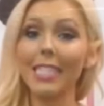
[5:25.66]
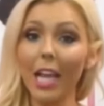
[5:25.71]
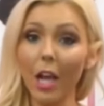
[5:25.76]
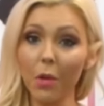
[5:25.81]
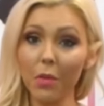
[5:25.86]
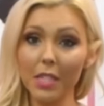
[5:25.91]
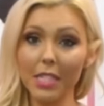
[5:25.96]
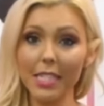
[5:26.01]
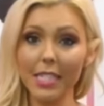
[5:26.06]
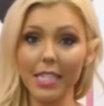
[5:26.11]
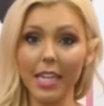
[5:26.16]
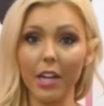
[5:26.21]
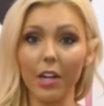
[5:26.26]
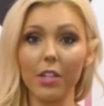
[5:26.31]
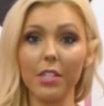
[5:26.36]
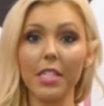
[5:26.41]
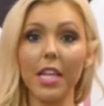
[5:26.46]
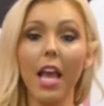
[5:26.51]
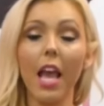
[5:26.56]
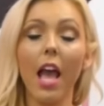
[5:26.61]
down the
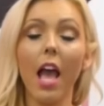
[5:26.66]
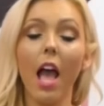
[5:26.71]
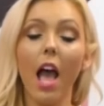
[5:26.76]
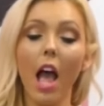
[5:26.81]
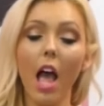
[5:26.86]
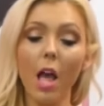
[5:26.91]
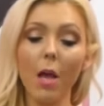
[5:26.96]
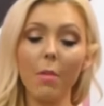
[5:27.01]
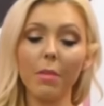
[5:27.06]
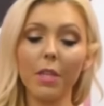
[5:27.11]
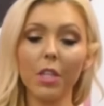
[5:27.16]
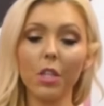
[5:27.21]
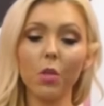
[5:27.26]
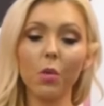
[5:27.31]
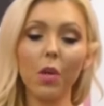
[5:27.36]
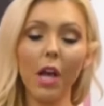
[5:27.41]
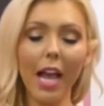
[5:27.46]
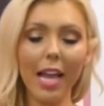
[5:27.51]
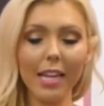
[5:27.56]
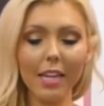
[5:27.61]
stairs, you
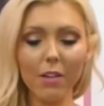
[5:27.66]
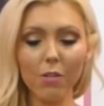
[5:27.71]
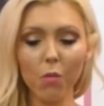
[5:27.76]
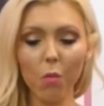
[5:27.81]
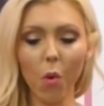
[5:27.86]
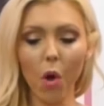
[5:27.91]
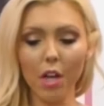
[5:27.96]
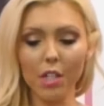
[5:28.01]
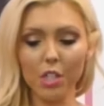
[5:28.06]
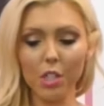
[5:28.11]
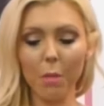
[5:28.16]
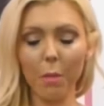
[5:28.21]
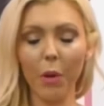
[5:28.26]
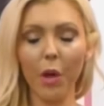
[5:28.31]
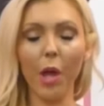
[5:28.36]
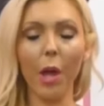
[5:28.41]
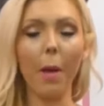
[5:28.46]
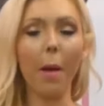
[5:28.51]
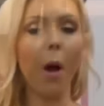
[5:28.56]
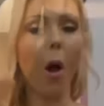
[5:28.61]
kind of want to
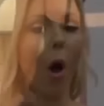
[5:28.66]
put